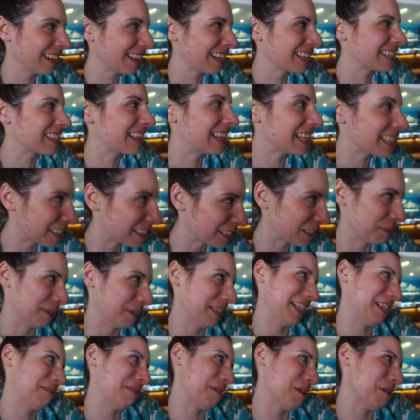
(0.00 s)
because this is the one
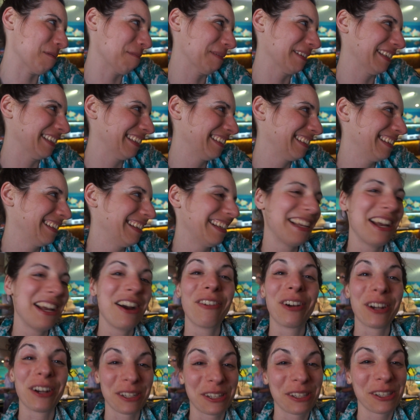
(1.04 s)
that's been open.
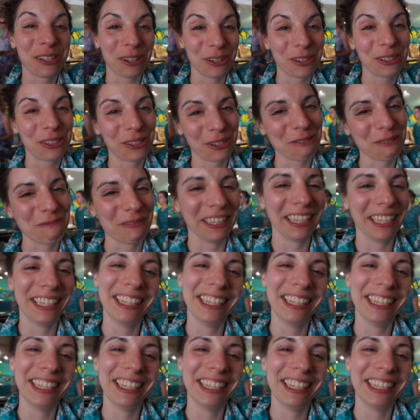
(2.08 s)
We're so stupid.